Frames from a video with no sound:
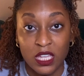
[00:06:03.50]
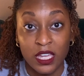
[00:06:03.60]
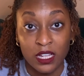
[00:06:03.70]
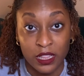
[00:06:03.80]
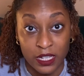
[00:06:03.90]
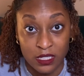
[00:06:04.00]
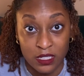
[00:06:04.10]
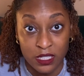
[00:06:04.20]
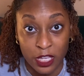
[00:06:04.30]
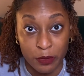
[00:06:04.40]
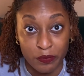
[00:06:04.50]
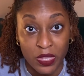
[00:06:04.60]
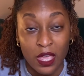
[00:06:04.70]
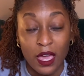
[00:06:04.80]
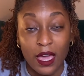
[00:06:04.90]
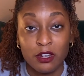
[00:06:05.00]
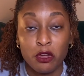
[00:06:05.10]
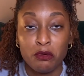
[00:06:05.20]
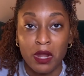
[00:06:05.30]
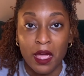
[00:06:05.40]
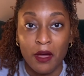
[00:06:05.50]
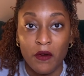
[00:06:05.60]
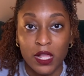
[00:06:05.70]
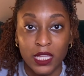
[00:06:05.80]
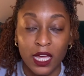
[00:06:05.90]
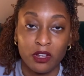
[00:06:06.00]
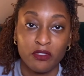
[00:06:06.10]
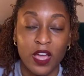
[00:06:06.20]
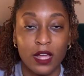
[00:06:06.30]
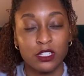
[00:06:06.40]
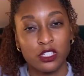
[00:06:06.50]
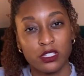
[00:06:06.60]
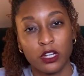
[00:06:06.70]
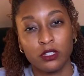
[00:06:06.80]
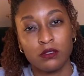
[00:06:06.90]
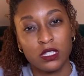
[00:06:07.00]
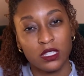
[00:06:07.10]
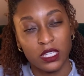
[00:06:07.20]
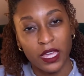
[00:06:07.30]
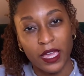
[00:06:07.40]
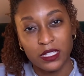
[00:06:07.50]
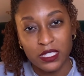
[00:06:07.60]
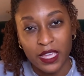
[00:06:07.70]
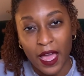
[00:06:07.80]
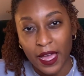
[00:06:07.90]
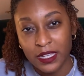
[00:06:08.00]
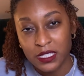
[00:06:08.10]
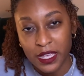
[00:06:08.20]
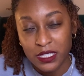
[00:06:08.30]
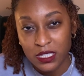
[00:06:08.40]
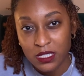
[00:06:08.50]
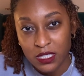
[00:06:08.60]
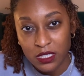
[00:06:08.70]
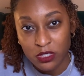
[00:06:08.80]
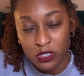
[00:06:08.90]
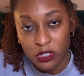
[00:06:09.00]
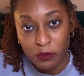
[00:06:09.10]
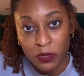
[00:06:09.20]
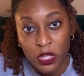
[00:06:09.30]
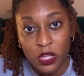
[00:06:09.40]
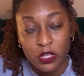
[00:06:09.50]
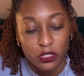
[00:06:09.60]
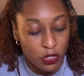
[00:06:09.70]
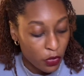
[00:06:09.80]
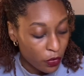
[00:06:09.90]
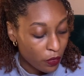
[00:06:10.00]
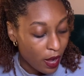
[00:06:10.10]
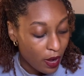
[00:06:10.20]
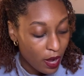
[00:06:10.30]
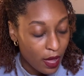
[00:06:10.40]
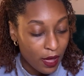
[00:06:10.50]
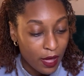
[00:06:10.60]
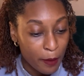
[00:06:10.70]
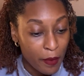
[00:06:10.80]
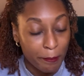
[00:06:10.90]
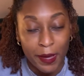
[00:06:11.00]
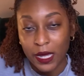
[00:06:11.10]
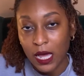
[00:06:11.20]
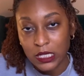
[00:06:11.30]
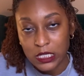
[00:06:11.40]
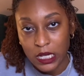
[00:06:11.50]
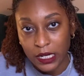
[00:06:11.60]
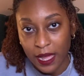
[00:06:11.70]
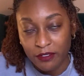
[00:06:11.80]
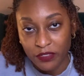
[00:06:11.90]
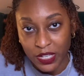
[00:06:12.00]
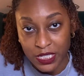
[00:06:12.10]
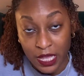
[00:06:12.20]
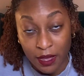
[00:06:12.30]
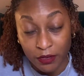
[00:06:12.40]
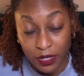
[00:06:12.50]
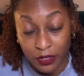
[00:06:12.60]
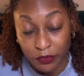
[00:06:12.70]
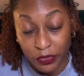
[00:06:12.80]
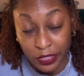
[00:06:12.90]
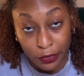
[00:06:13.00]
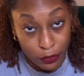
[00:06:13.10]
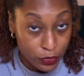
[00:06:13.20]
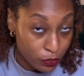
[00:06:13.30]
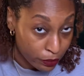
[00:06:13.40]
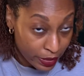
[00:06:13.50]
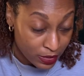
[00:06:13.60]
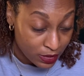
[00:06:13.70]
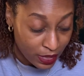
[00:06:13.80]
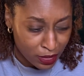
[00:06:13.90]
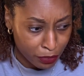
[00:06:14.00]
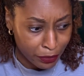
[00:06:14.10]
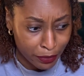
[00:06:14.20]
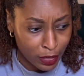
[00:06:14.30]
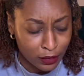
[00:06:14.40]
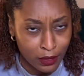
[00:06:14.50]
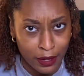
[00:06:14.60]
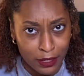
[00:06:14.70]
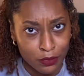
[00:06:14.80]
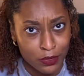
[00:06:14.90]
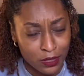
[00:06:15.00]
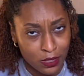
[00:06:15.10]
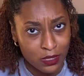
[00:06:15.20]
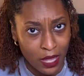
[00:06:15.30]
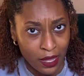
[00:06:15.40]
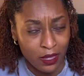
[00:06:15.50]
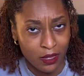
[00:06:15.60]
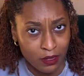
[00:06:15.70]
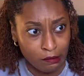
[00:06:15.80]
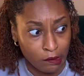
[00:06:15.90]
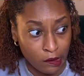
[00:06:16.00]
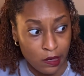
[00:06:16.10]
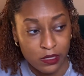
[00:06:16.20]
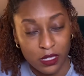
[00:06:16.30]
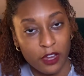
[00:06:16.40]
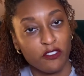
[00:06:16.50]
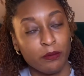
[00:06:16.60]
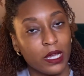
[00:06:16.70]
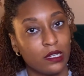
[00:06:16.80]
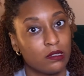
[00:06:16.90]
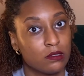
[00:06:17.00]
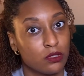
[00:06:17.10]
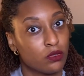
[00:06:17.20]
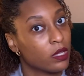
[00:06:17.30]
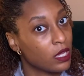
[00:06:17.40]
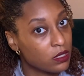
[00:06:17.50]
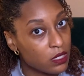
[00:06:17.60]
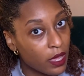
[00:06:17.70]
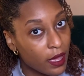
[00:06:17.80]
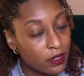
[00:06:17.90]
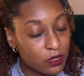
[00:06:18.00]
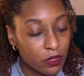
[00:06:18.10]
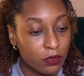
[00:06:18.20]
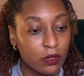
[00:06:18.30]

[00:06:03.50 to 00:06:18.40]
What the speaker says: NCLEX exam. I know now a lot of colleges are using the ATI testing system, so my college had not phased out of the old school Hesi. I think we were like the last ones to take the Hesi. Everybody else was doing ATI, so